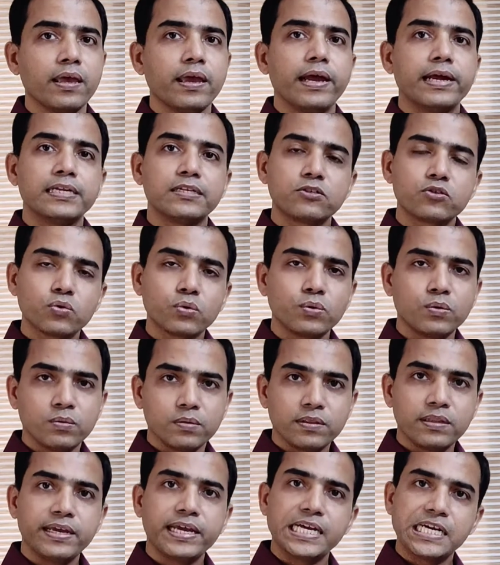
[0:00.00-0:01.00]
And so
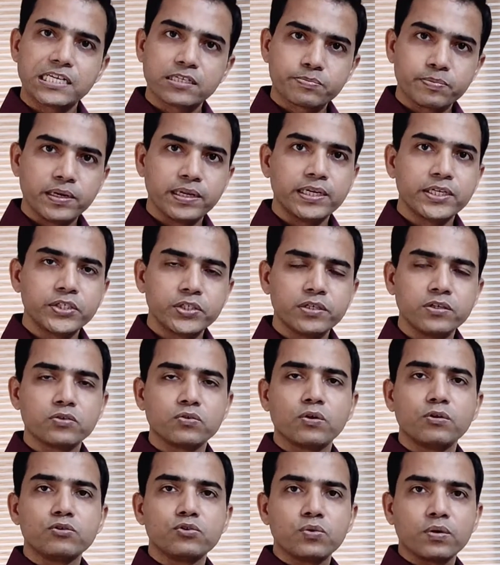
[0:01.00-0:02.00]
the explanation is
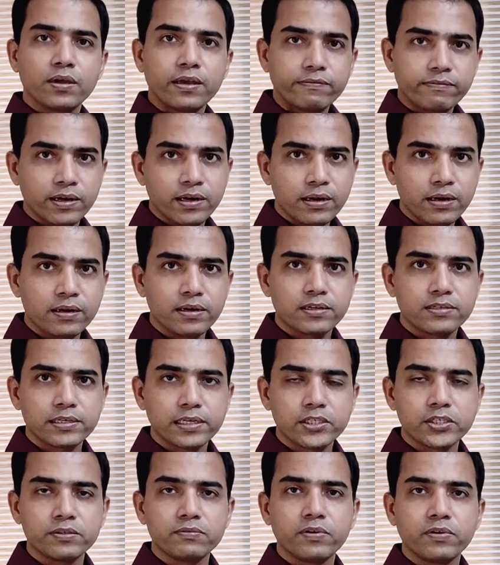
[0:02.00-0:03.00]
also given under
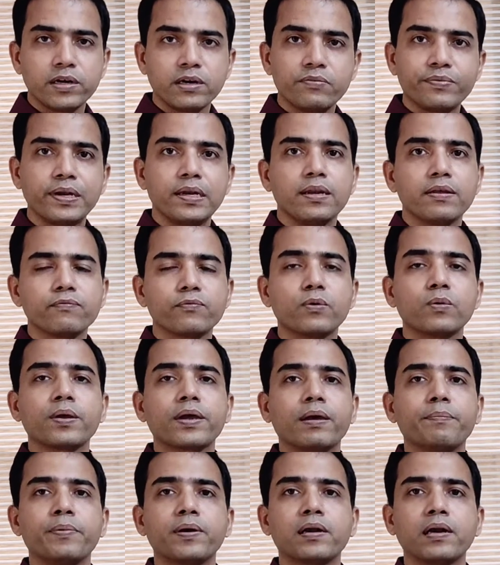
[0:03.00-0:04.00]
section 124
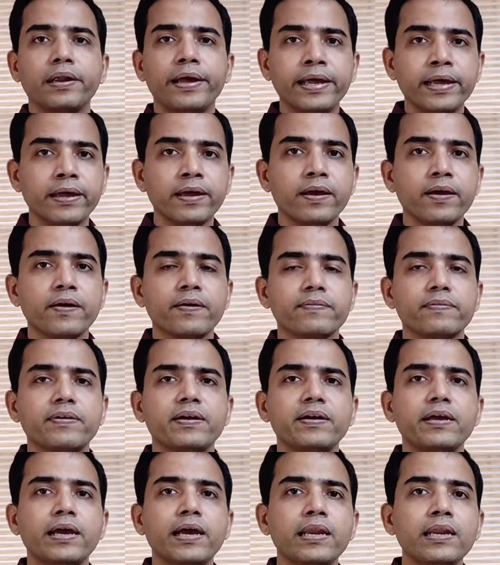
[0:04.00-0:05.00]
capital A
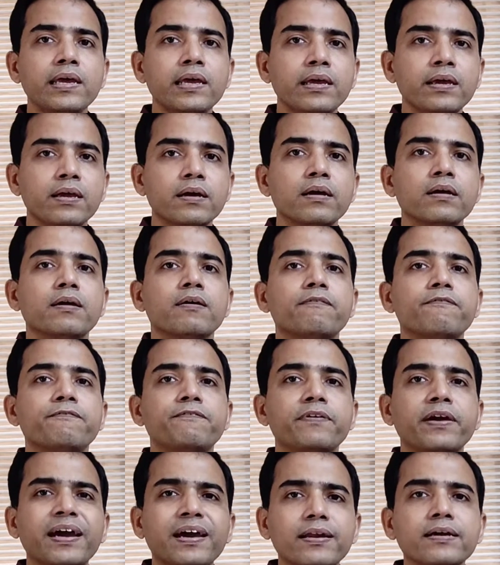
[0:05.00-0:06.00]
that any
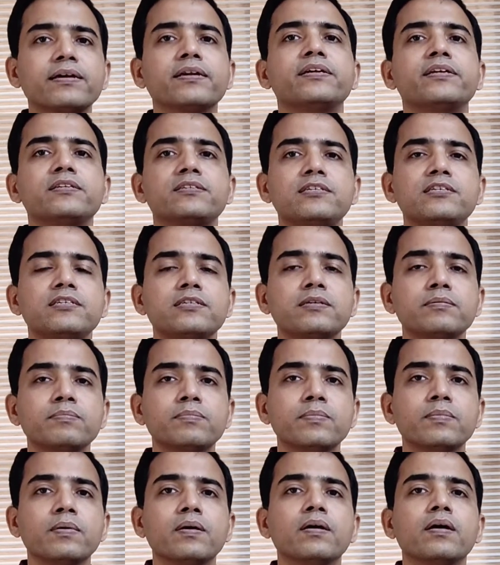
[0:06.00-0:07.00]
fair
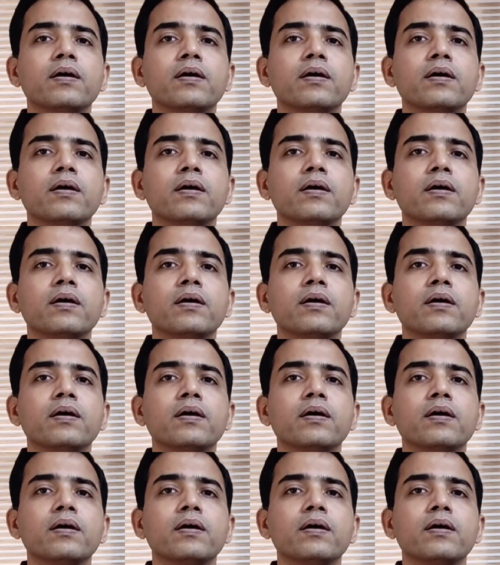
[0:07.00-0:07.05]
criticism